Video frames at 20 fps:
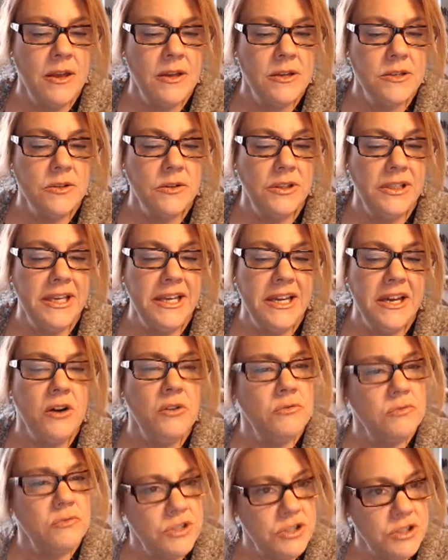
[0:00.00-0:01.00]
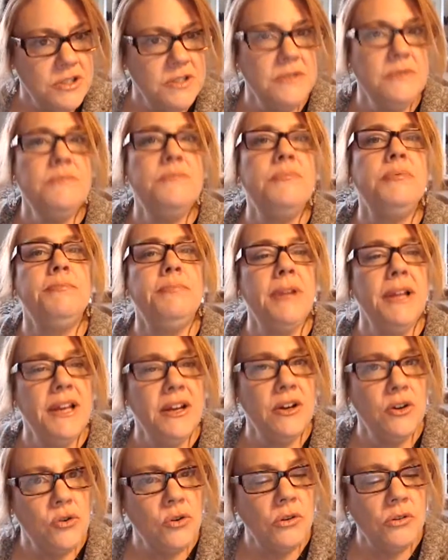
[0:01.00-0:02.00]
So Leo, just play
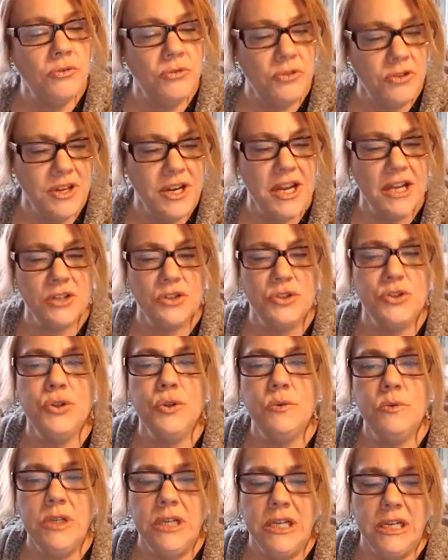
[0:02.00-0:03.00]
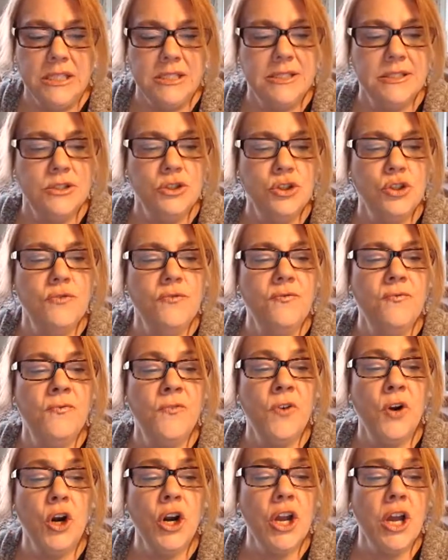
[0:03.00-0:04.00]
it cool for the next 2 weeks.
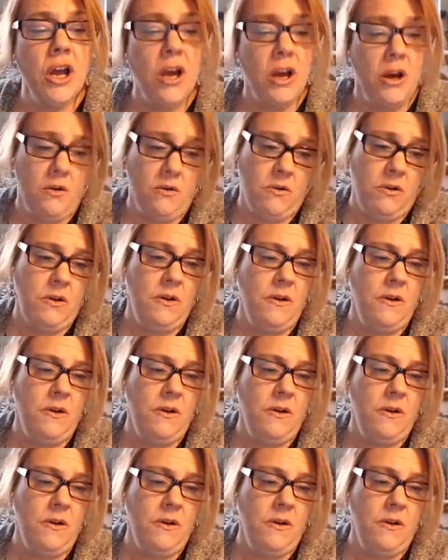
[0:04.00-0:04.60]
Virgo.